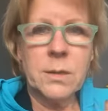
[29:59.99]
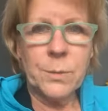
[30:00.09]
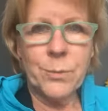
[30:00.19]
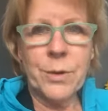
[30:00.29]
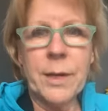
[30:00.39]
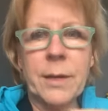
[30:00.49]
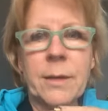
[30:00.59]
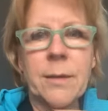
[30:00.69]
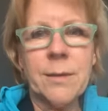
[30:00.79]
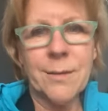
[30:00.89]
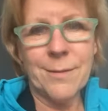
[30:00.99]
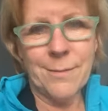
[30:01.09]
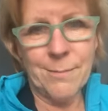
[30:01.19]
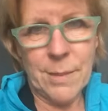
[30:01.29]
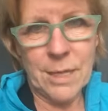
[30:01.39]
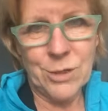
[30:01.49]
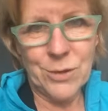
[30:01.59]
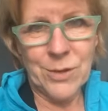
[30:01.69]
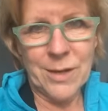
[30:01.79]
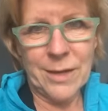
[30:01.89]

to bring me joy.